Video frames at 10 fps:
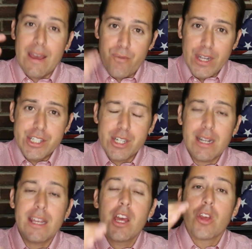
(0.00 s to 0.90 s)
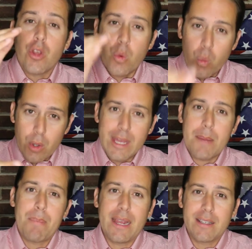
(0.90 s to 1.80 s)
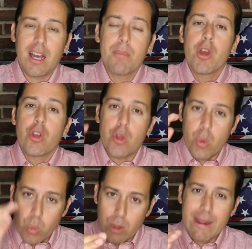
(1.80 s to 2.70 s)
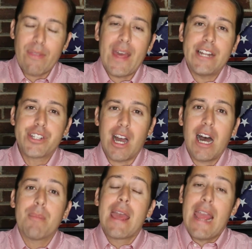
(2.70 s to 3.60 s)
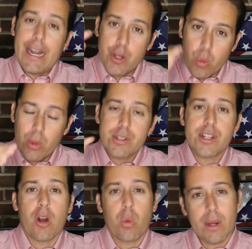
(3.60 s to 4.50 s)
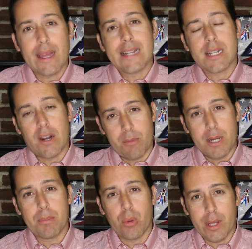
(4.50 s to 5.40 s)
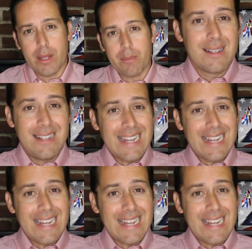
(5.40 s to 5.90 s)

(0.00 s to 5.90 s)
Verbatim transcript: Eventually, you will get picked up, you will get that job, and you will start working as a government employee.